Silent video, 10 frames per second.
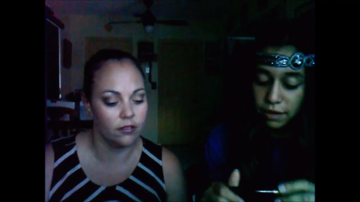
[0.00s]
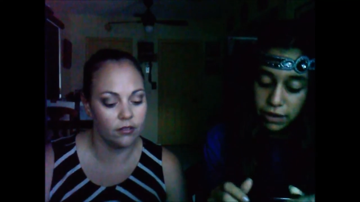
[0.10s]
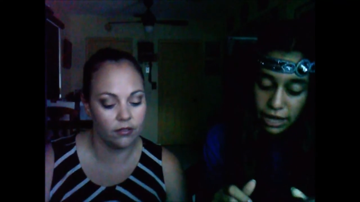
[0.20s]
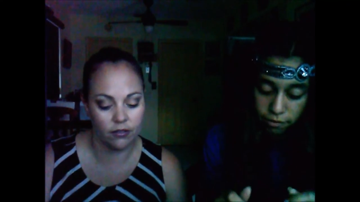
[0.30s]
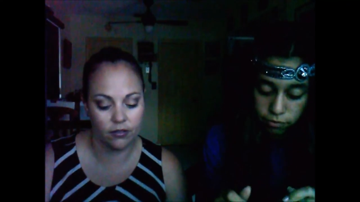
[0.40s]
Speaker 1: you
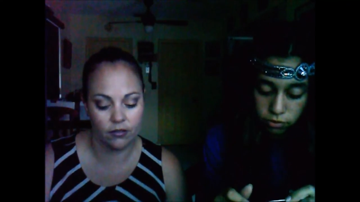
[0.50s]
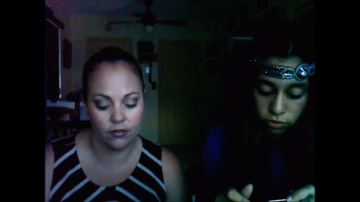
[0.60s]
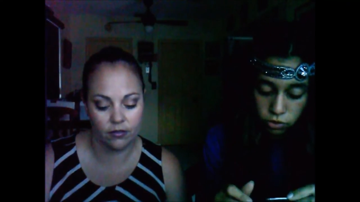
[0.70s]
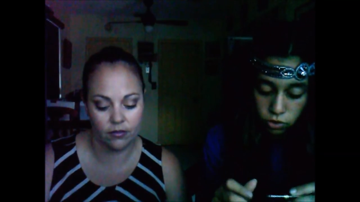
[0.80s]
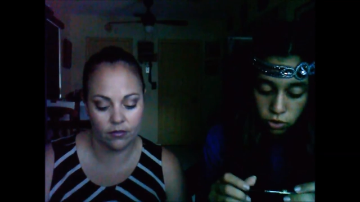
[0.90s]
have
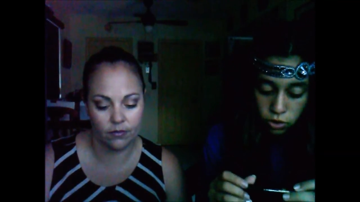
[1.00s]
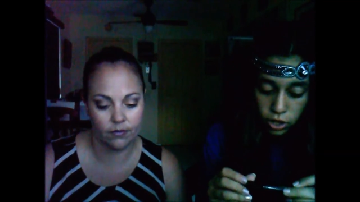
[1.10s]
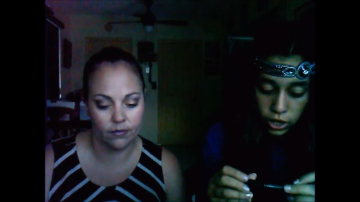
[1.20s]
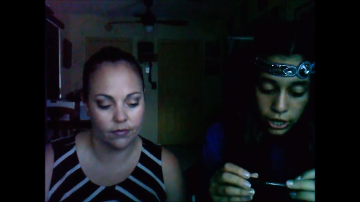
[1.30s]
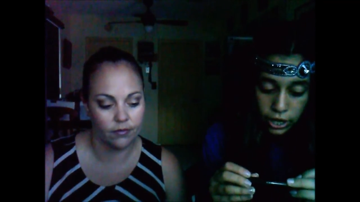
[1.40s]
left.
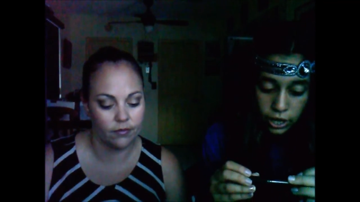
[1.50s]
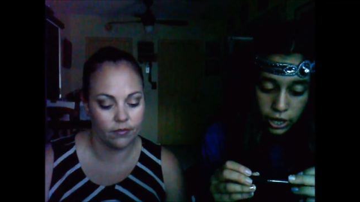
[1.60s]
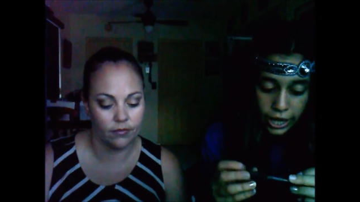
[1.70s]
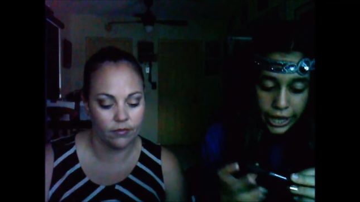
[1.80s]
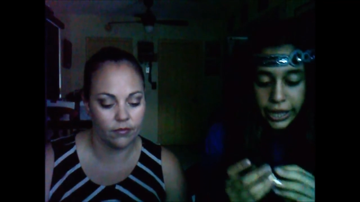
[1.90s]

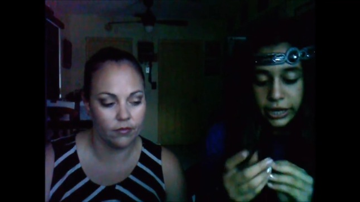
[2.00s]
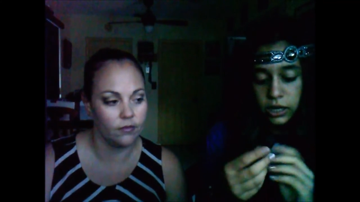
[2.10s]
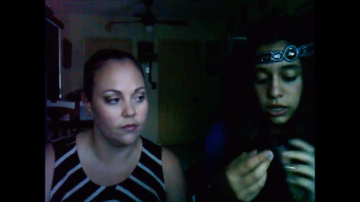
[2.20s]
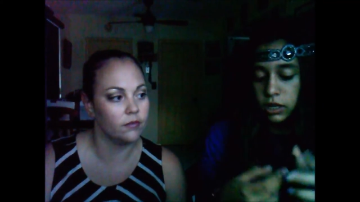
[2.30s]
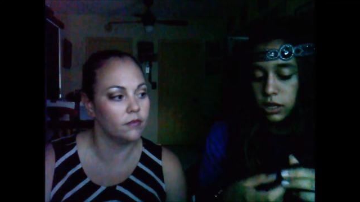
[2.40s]

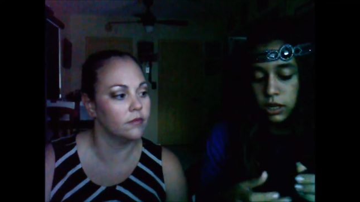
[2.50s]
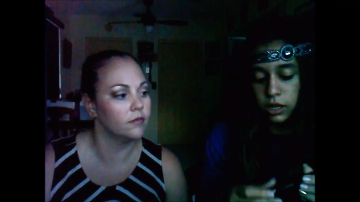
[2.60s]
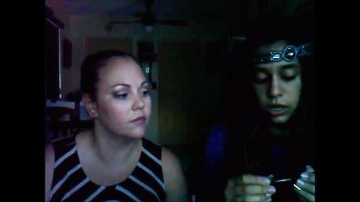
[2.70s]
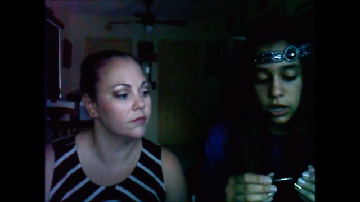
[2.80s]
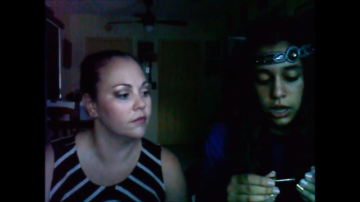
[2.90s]
And
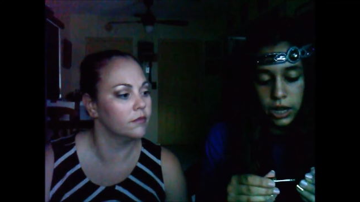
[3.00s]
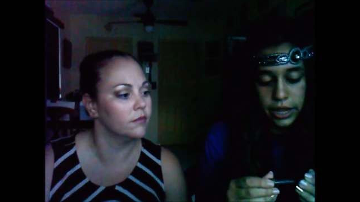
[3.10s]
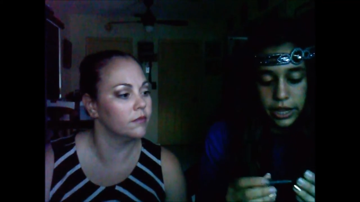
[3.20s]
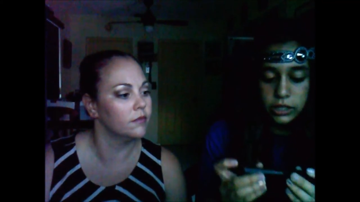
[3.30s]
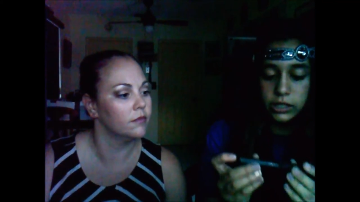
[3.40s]

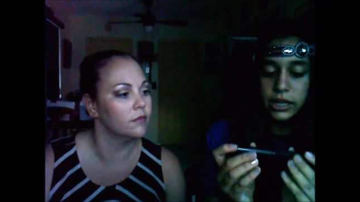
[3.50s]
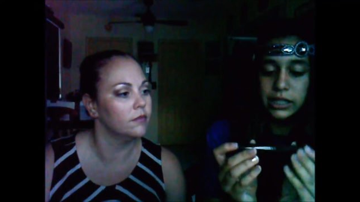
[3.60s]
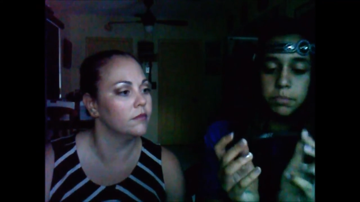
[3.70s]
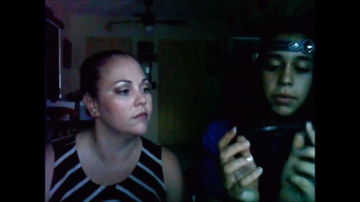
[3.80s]
it's a